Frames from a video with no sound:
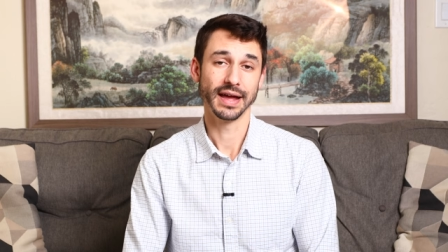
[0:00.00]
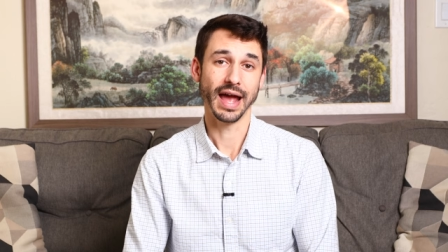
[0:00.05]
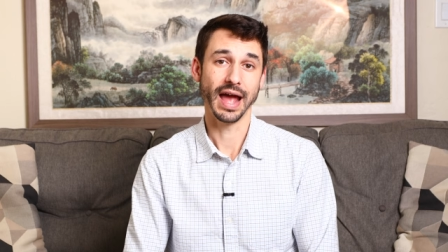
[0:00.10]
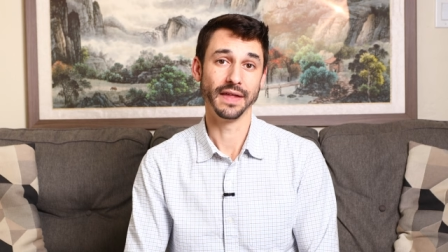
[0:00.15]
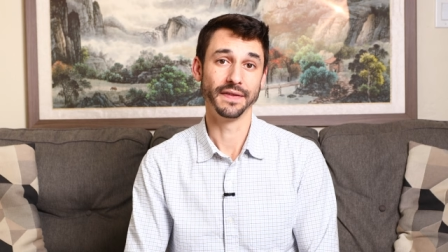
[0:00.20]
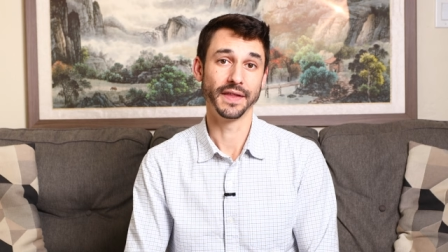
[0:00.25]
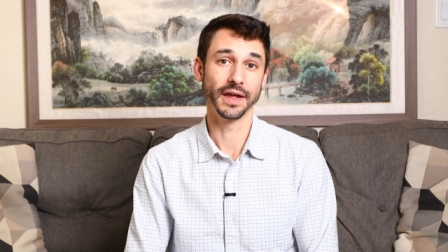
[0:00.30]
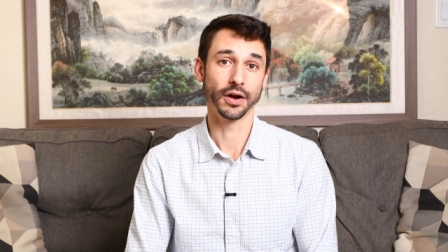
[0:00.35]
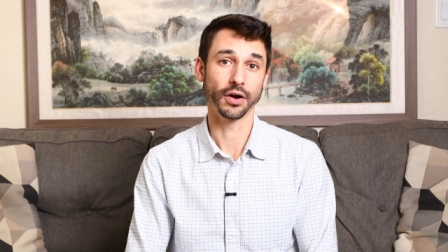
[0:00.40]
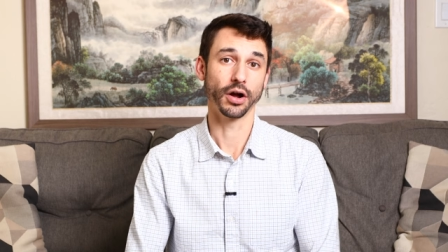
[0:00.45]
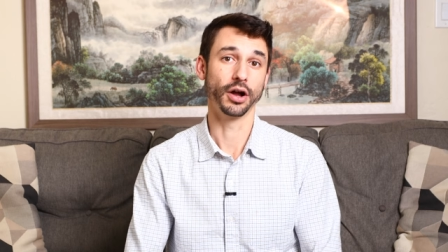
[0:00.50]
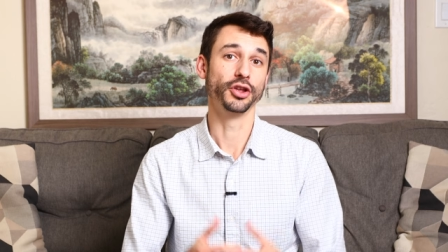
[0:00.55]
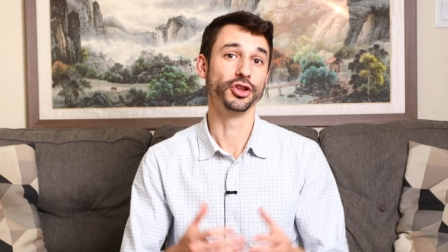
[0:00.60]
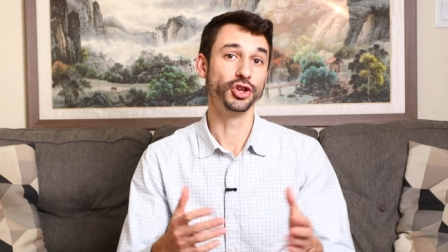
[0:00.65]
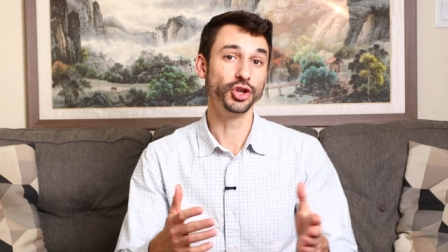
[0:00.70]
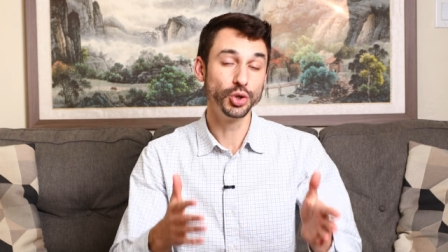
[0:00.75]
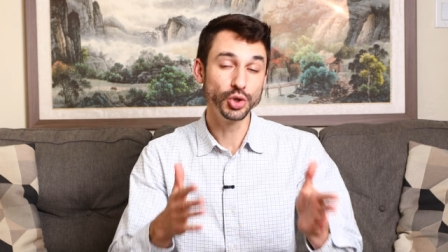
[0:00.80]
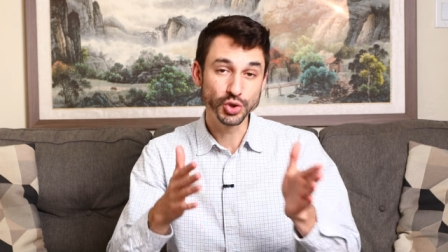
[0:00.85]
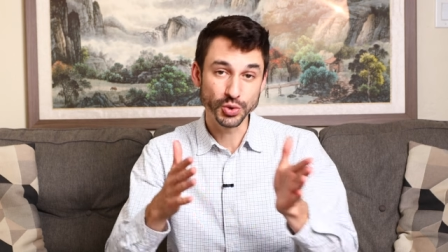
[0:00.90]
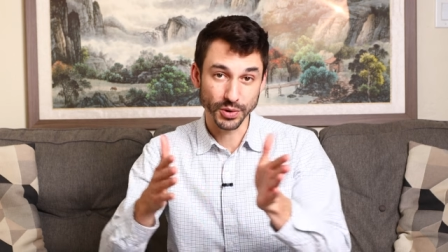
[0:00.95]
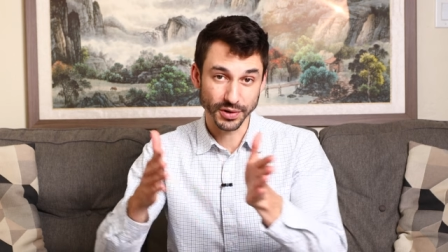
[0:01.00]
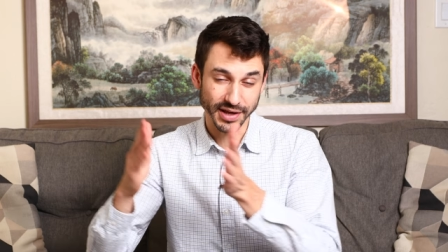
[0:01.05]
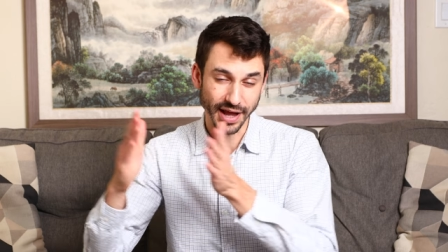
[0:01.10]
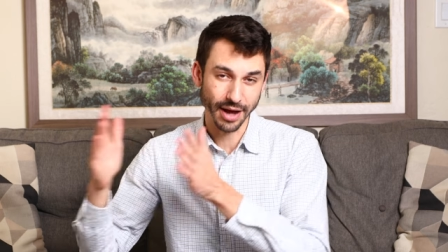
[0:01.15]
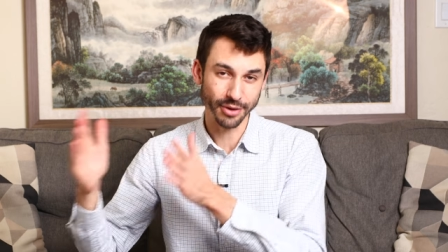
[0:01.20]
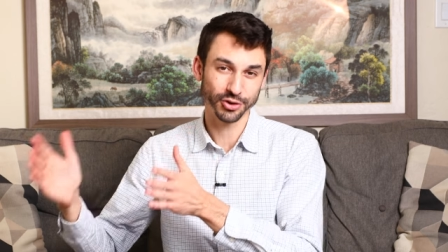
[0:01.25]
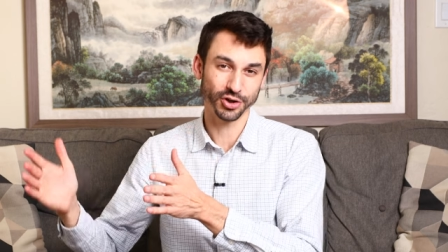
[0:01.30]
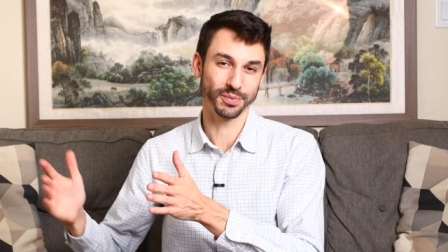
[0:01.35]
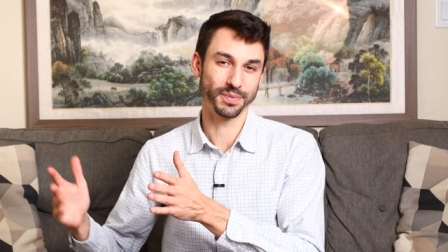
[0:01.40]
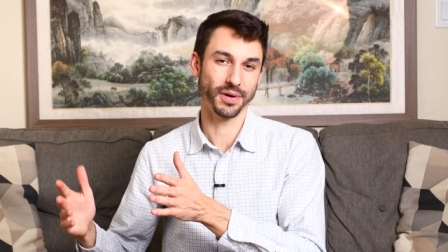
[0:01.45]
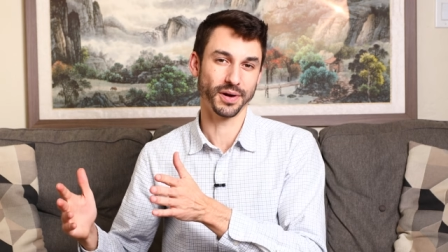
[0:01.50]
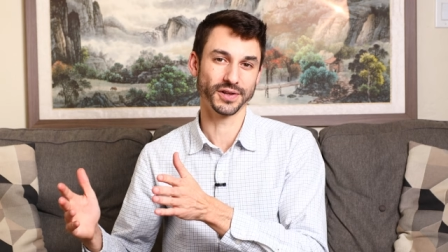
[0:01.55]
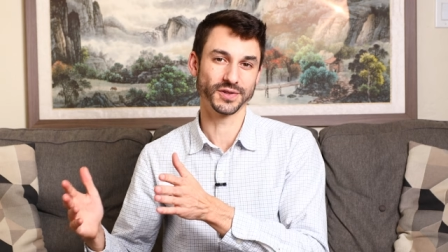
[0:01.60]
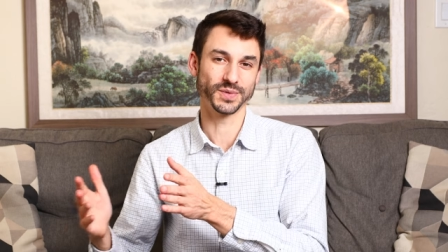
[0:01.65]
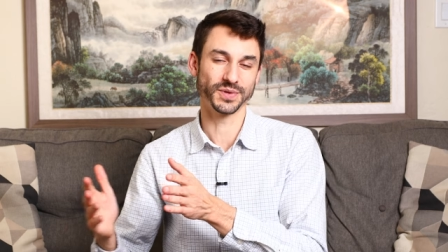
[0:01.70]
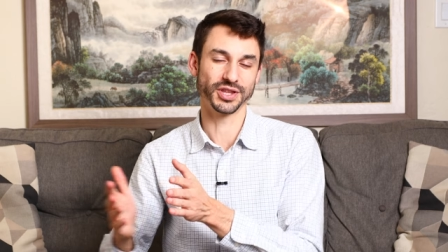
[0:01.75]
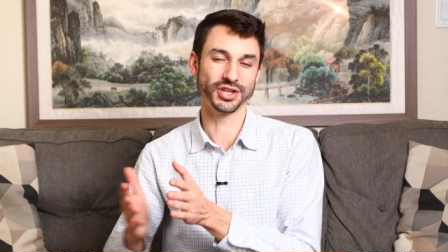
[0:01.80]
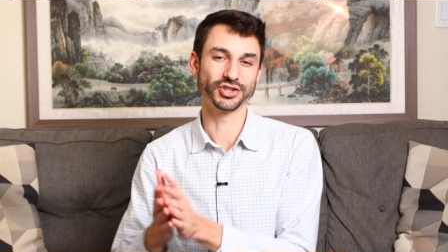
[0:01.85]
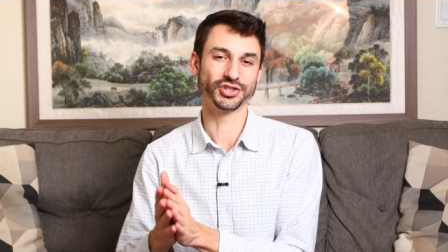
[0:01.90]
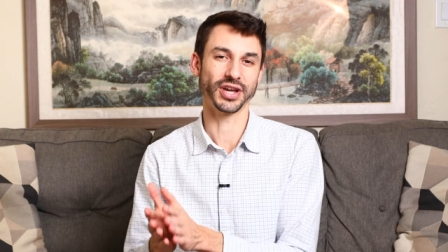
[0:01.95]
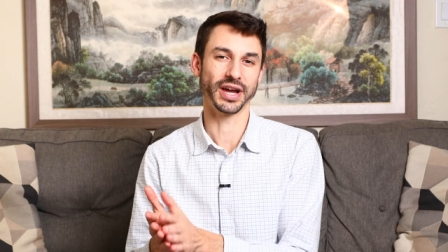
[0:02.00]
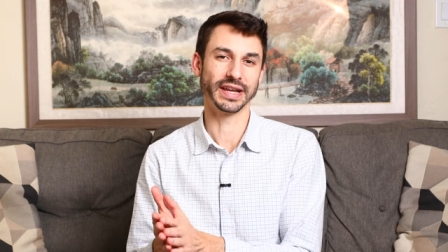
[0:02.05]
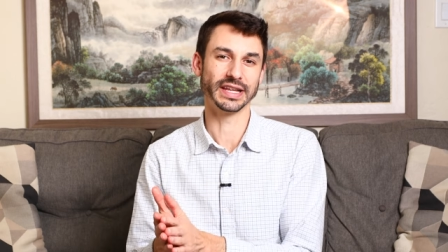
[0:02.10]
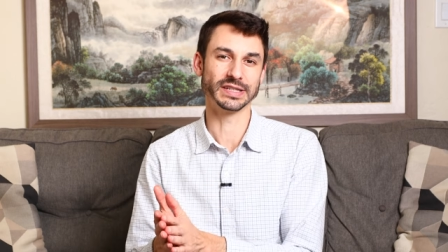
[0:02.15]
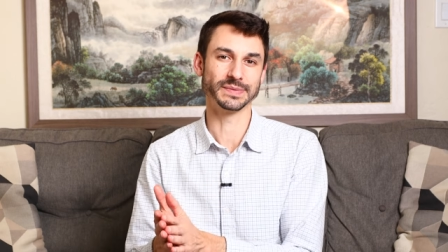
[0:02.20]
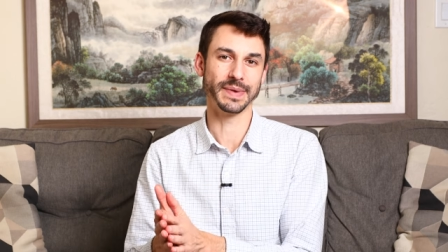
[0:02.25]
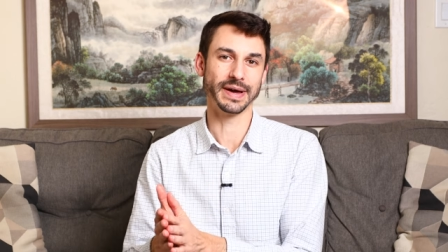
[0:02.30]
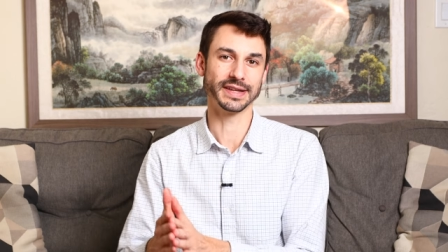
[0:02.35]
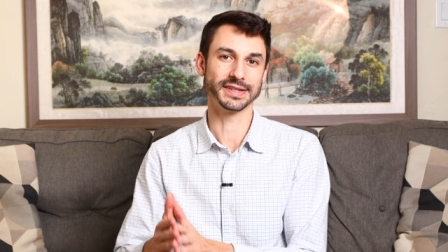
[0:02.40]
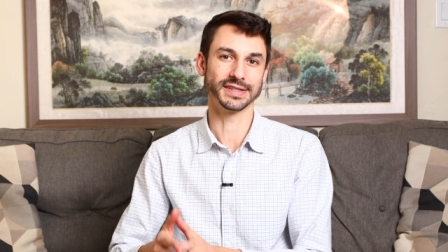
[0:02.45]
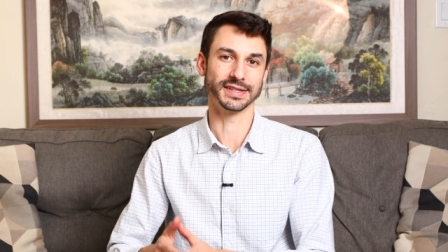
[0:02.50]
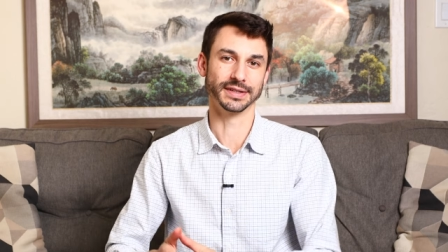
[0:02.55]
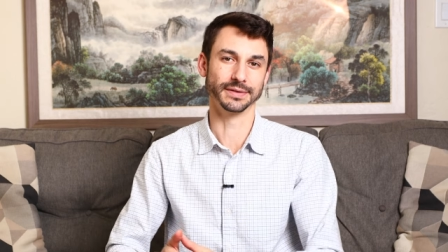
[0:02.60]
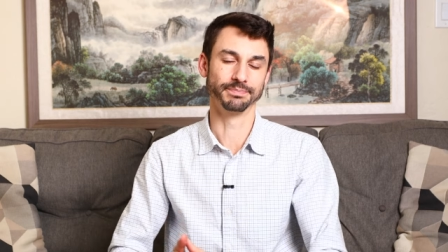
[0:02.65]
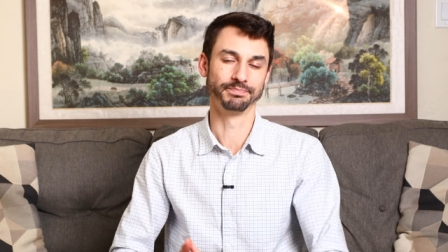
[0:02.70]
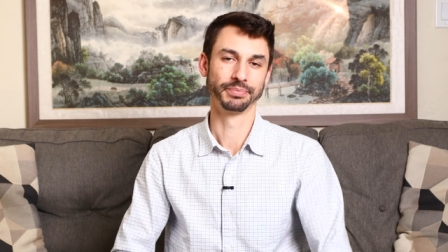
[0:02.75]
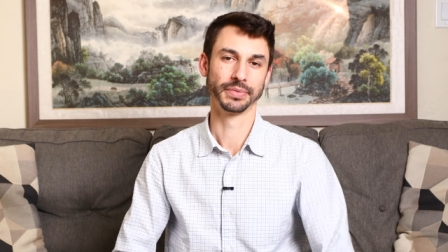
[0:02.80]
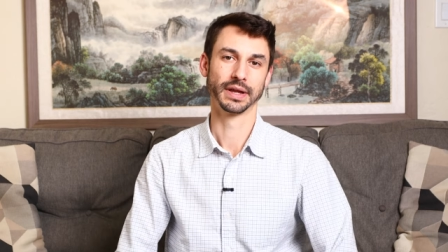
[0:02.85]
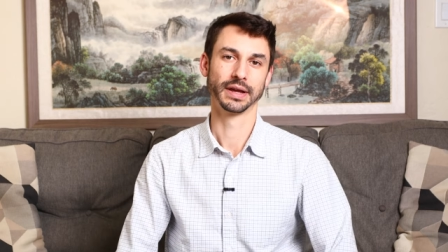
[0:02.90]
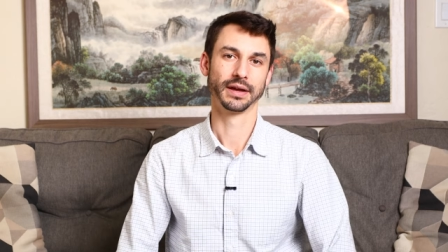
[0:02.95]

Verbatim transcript: and their unusual counterparts within Chinese medicine.